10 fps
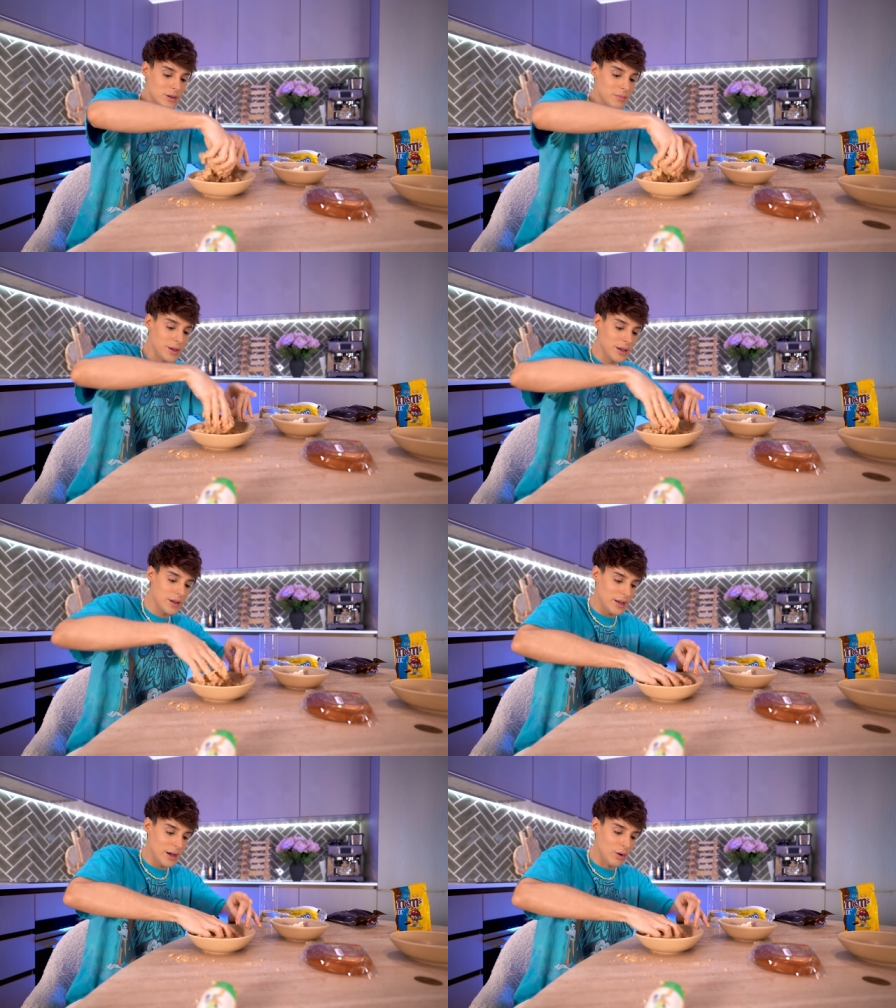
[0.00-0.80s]
to
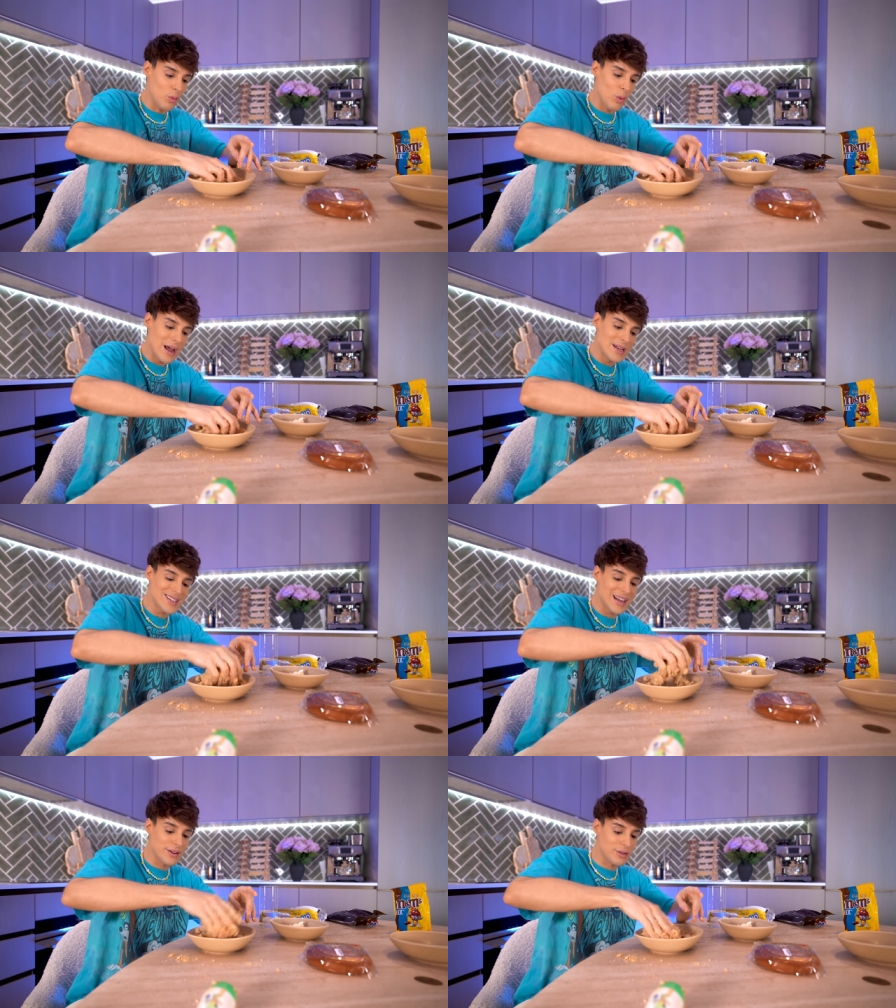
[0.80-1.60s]
be a
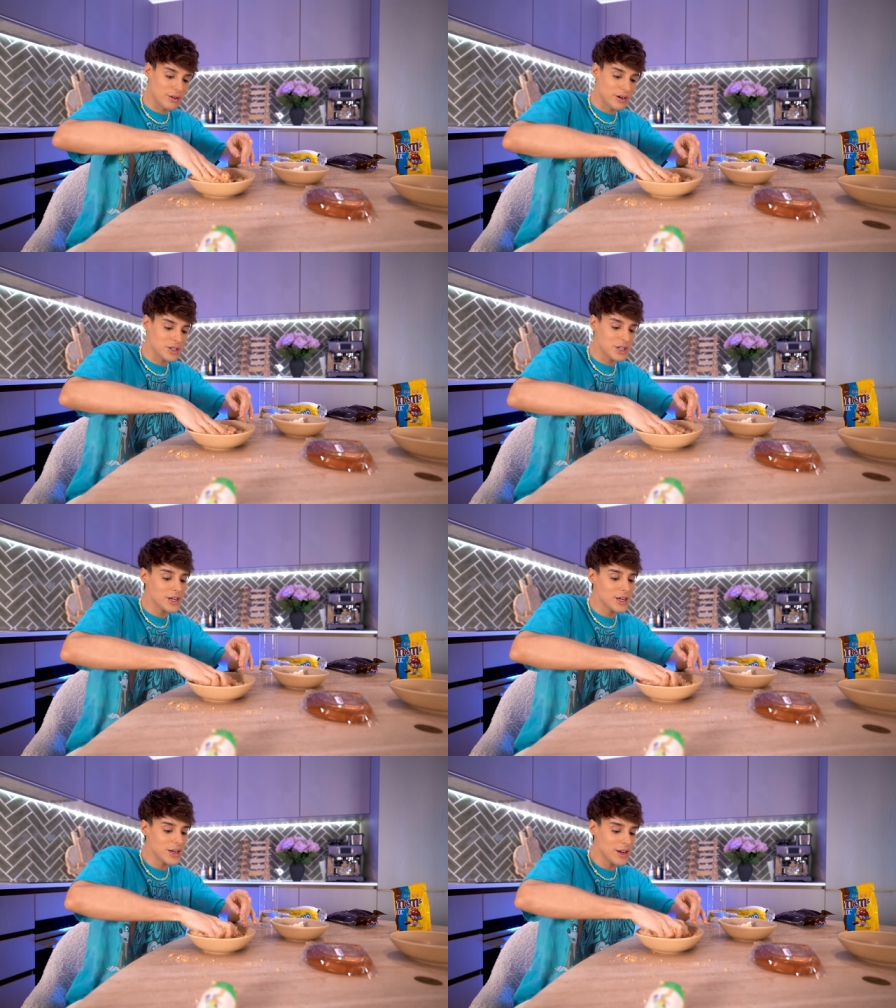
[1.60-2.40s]
wet and
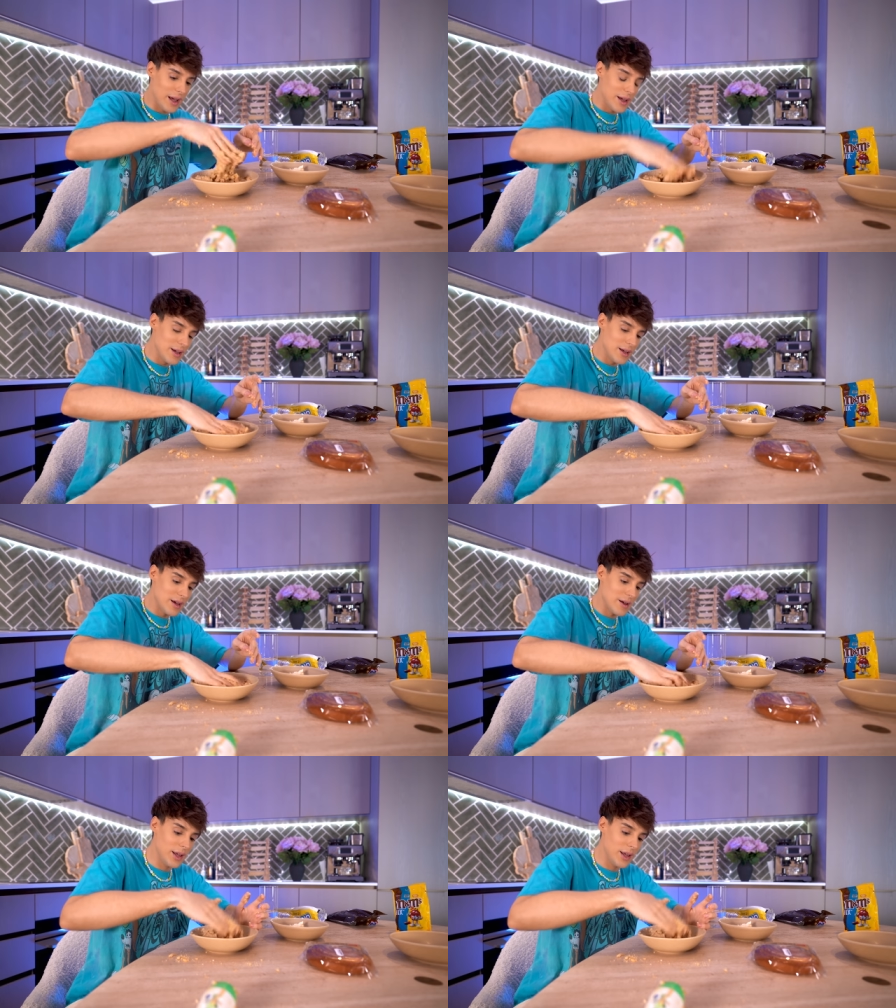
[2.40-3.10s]
crunchy cake.